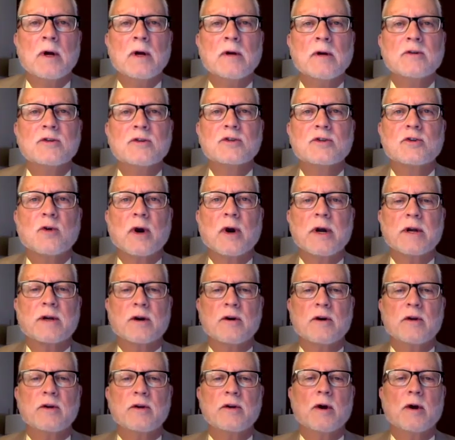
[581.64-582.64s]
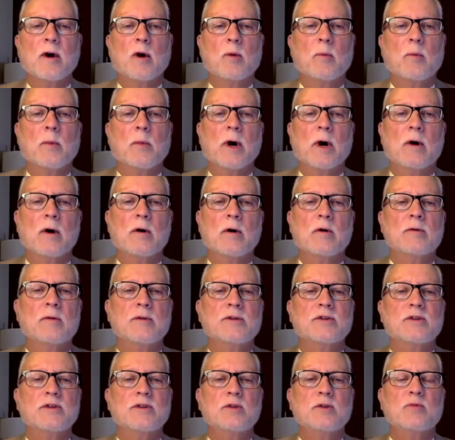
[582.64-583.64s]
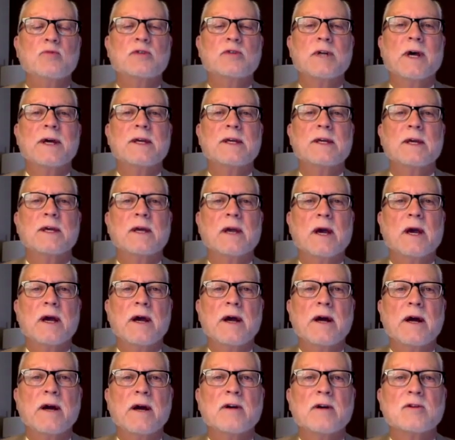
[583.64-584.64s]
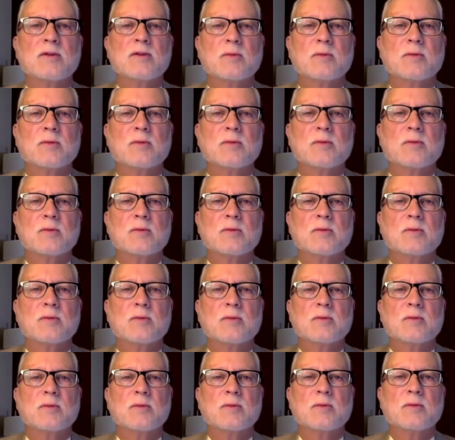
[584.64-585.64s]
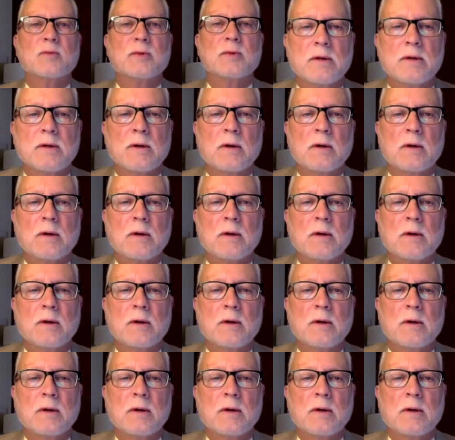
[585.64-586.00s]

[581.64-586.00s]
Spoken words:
Strike her young bones, you taking airs with lameness."